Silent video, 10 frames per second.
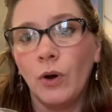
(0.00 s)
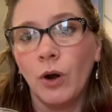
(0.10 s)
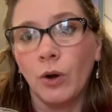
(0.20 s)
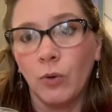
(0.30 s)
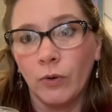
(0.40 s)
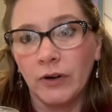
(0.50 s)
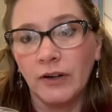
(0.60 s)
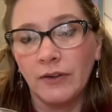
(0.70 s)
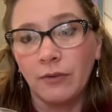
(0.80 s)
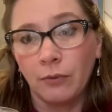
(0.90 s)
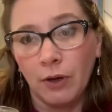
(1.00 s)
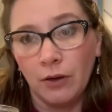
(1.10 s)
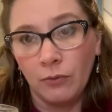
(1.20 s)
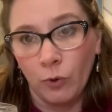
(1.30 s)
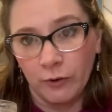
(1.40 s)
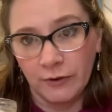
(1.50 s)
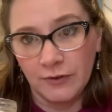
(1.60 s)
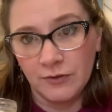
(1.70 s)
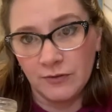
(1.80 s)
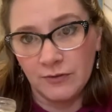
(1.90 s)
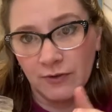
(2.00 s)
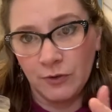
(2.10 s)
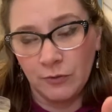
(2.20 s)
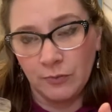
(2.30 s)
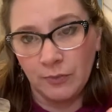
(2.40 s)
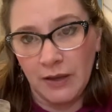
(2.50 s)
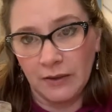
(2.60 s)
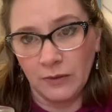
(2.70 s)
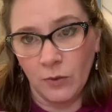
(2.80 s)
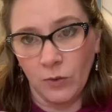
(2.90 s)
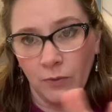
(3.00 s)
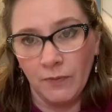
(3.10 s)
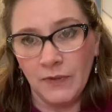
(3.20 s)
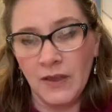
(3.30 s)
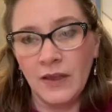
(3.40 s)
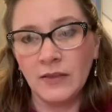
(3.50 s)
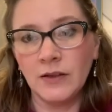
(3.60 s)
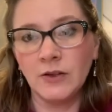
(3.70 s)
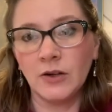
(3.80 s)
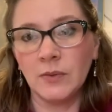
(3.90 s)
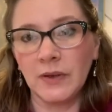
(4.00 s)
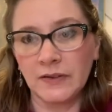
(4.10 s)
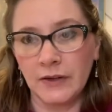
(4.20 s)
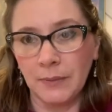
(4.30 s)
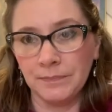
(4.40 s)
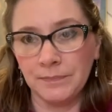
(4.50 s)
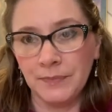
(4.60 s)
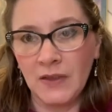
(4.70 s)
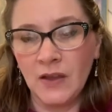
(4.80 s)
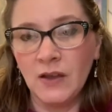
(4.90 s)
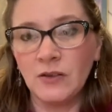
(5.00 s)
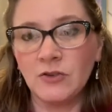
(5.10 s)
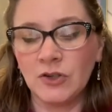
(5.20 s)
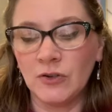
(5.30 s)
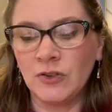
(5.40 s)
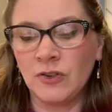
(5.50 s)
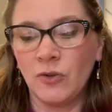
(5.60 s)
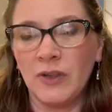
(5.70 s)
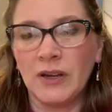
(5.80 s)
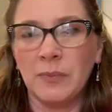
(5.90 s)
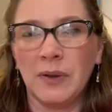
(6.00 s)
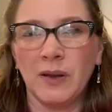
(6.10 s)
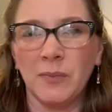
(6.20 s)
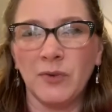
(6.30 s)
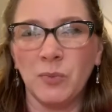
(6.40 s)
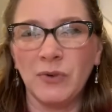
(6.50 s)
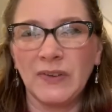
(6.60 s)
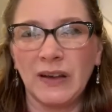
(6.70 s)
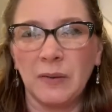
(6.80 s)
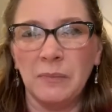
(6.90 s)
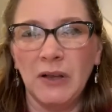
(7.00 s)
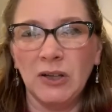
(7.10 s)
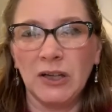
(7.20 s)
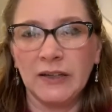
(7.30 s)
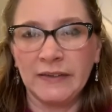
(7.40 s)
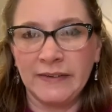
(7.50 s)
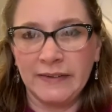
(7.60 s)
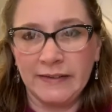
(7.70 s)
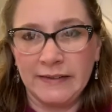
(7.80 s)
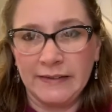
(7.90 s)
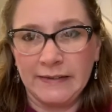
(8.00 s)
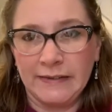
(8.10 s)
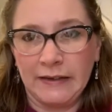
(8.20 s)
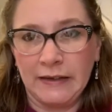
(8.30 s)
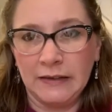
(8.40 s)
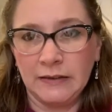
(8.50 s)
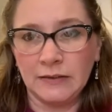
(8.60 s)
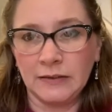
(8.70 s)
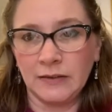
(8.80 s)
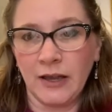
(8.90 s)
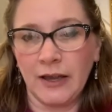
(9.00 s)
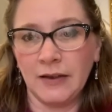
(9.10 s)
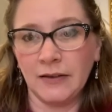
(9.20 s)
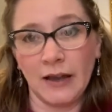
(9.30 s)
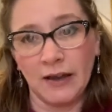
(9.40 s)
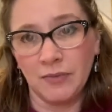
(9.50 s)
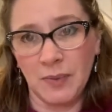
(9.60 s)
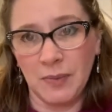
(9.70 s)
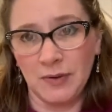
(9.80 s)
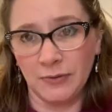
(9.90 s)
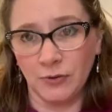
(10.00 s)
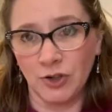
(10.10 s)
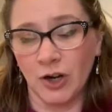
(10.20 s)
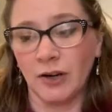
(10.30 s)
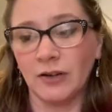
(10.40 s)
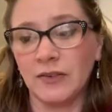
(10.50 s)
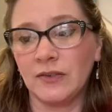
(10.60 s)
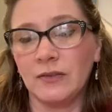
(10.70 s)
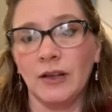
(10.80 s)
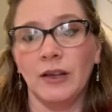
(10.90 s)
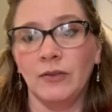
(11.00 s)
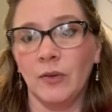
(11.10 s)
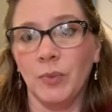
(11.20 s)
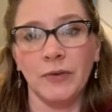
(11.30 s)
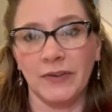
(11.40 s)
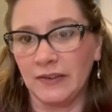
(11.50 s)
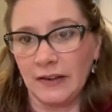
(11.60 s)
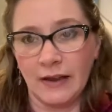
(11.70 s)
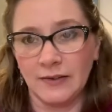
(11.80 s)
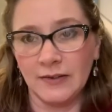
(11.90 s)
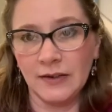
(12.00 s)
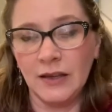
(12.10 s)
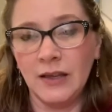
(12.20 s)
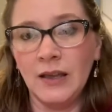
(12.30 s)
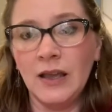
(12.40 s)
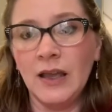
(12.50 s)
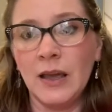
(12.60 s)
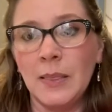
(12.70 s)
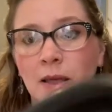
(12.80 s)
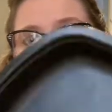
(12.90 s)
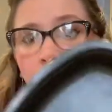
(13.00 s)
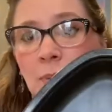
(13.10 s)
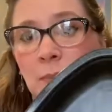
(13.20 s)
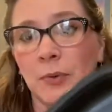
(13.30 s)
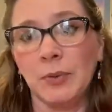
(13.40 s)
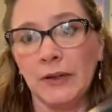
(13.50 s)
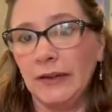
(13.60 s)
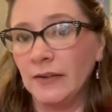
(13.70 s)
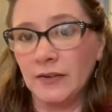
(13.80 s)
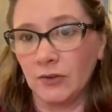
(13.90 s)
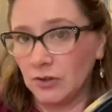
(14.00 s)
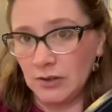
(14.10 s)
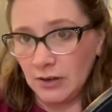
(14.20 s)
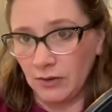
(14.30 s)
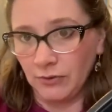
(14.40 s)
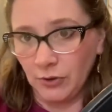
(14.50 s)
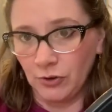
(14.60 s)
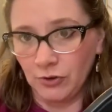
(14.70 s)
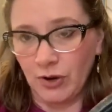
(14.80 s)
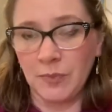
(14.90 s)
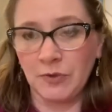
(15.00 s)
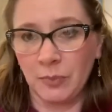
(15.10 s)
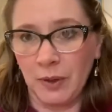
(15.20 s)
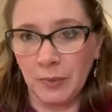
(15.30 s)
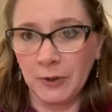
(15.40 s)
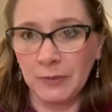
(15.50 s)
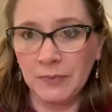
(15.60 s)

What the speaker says: 1/4 and 3/4 to make the whole. Then you're going to mix it up just so that it becomes almost like a milk consistency. Okay, I have a baby food jar. It's like the perfect size. And then a paper plate is good enough for your scraps of paper.